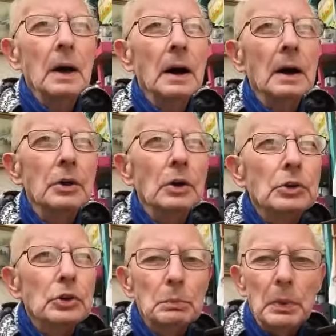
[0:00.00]
and you
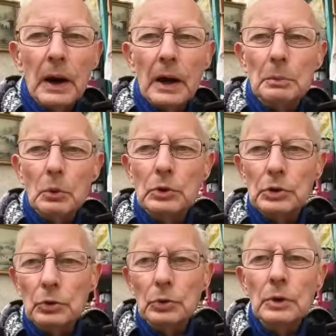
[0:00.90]
should be able
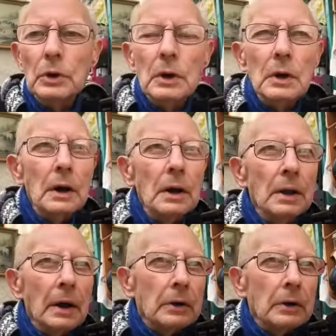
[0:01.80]
to nick